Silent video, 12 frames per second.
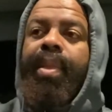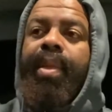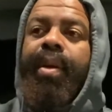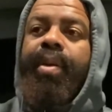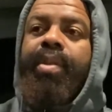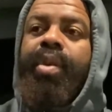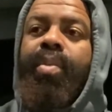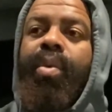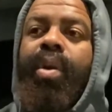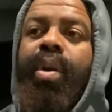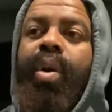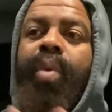There's no
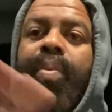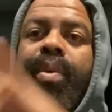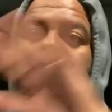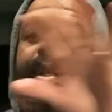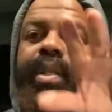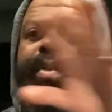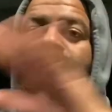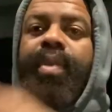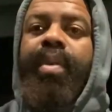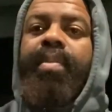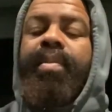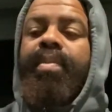more openness
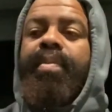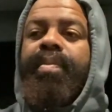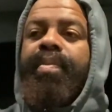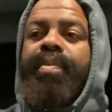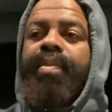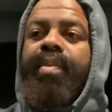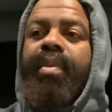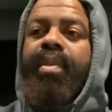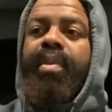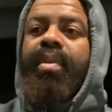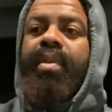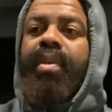from
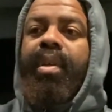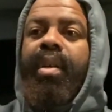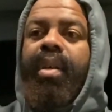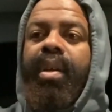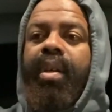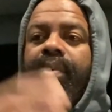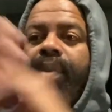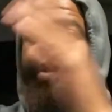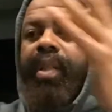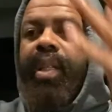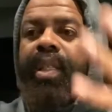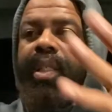in
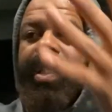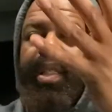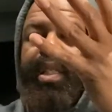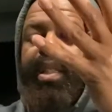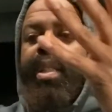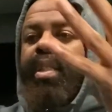religions.